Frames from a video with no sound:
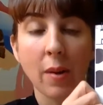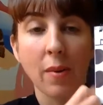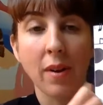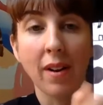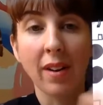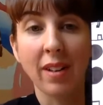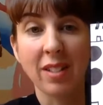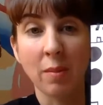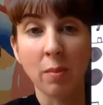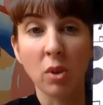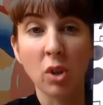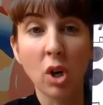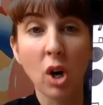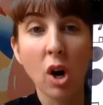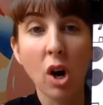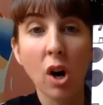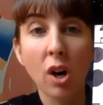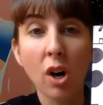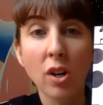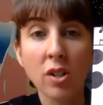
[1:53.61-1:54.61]
We've got some
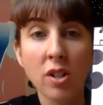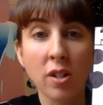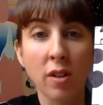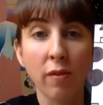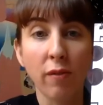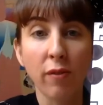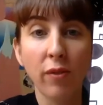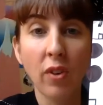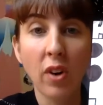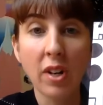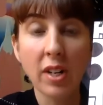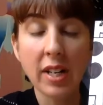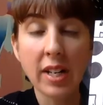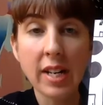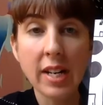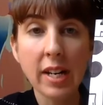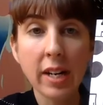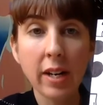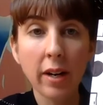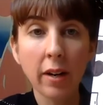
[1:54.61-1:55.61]
cars in the front
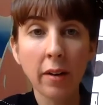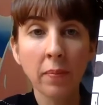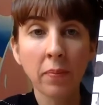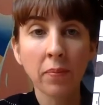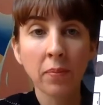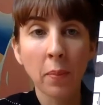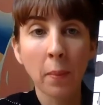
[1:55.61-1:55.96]
here.